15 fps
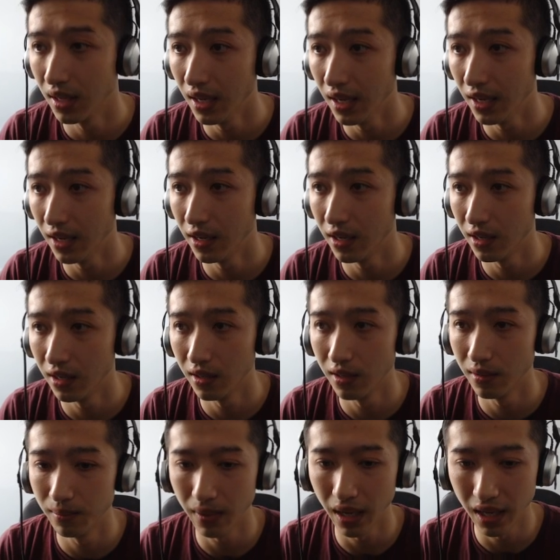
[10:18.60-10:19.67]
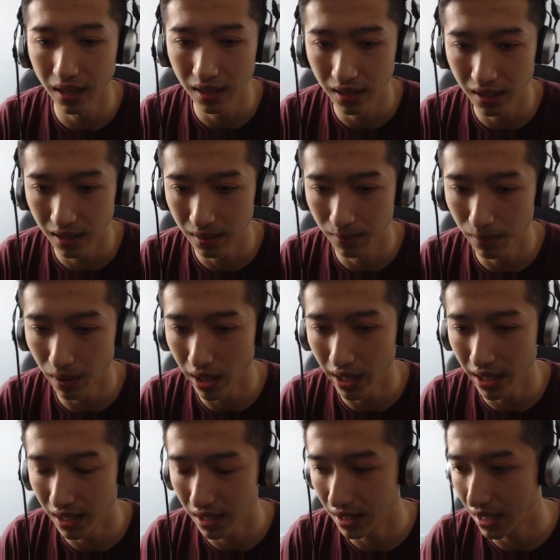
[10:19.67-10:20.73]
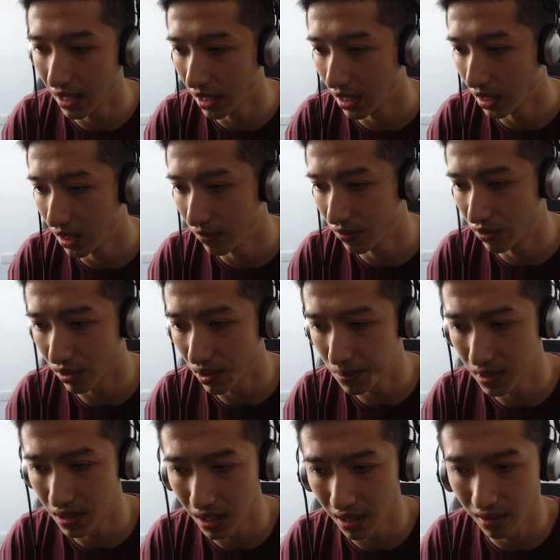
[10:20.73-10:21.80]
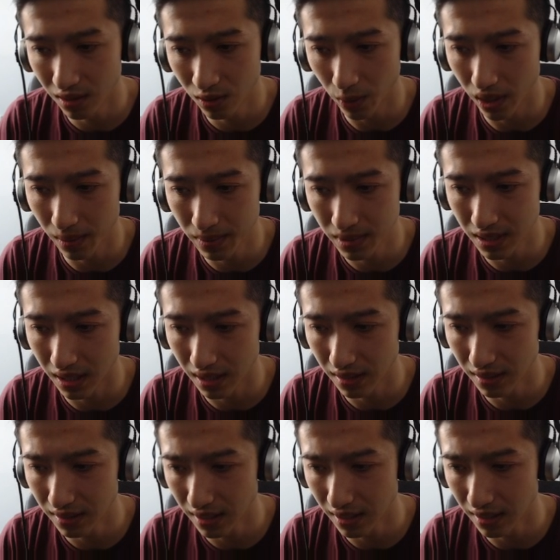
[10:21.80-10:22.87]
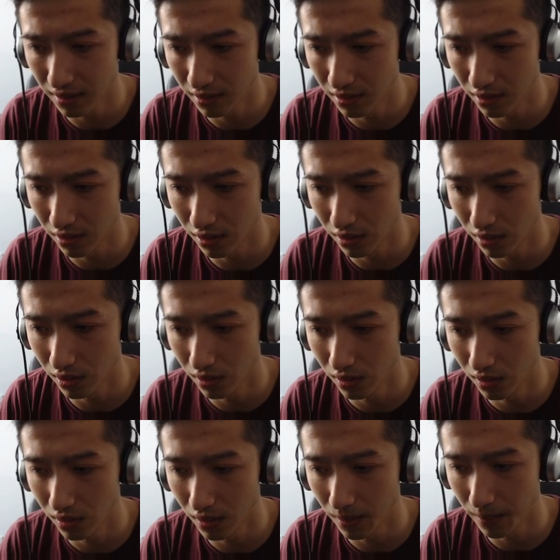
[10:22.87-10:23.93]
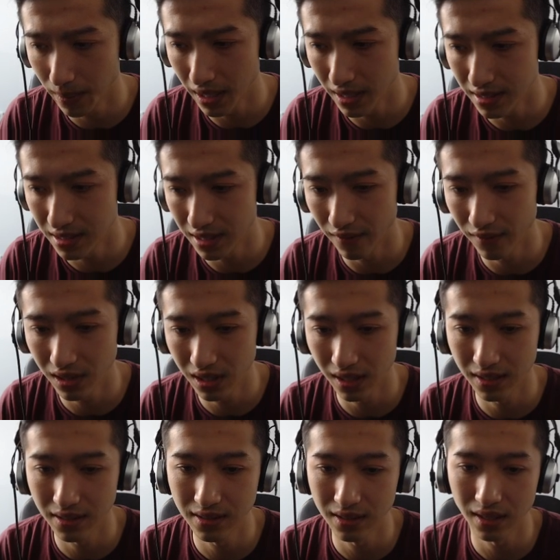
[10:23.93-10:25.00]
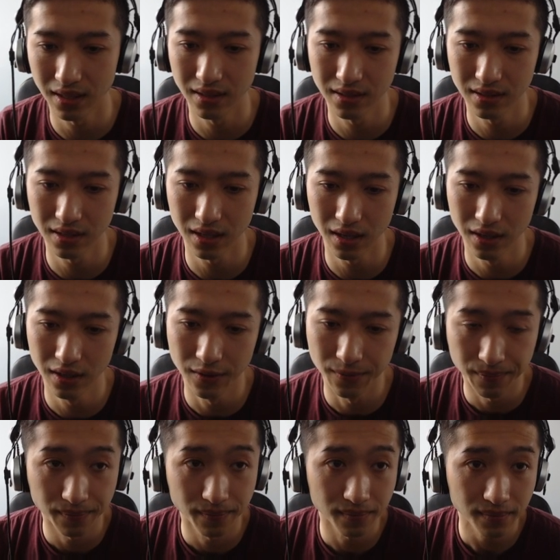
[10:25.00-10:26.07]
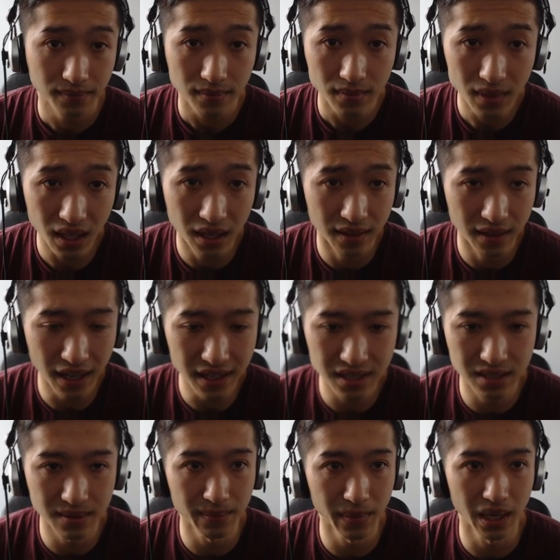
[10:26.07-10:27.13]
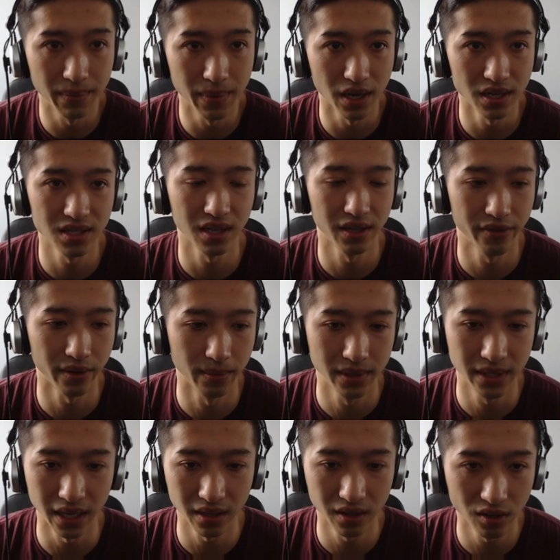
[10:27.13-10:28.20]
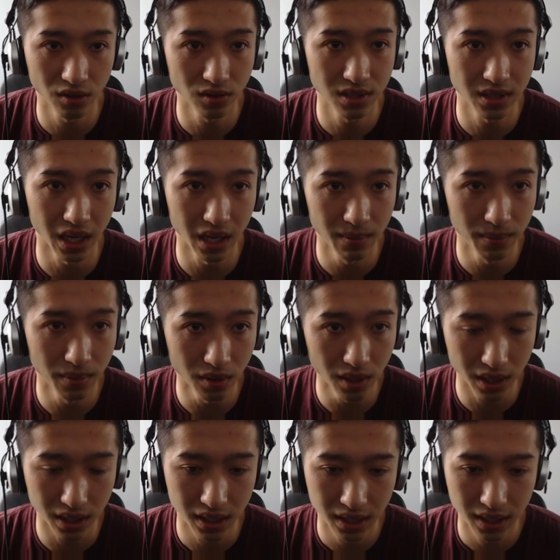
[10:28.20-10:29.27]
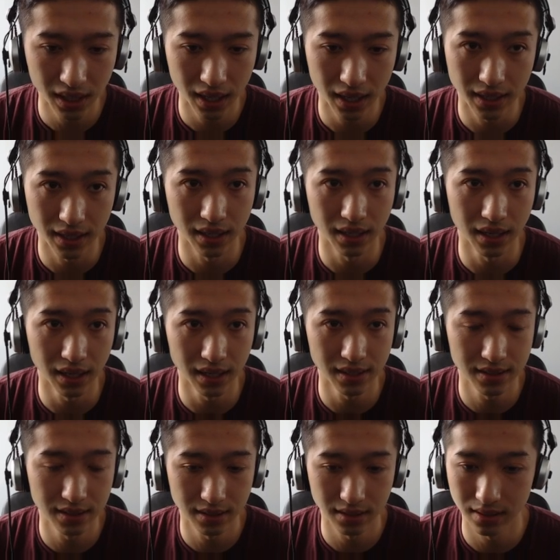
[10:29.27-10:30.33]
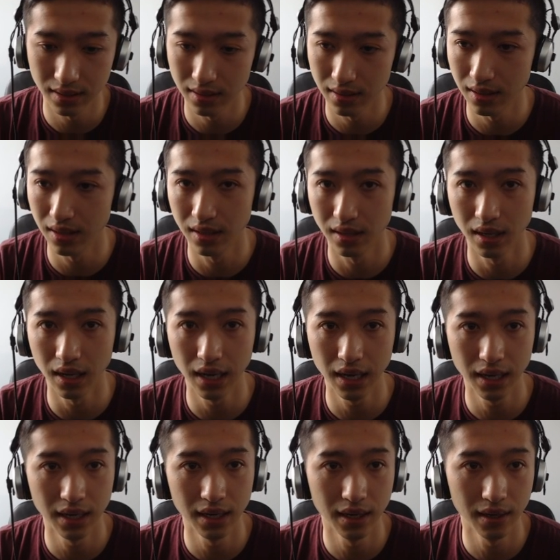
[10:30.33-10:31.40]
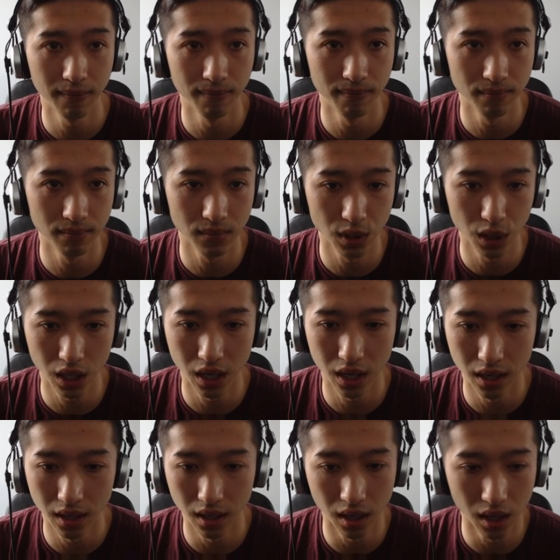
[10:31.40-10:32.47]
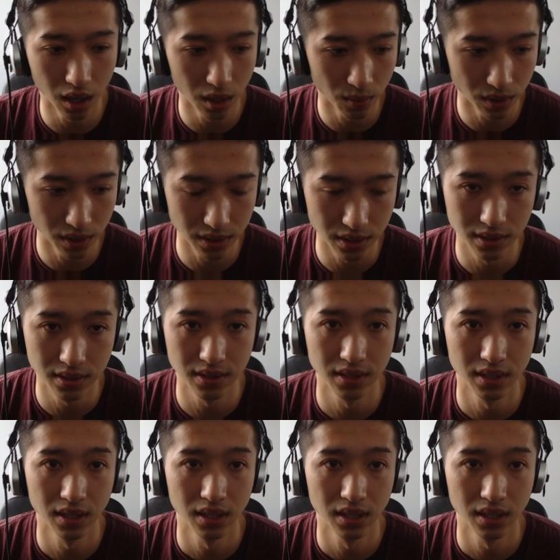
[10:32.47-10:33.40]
and then buying again if it drops another 20% down to about 17 cents. So that's me personally from a technical standpoint, unless I was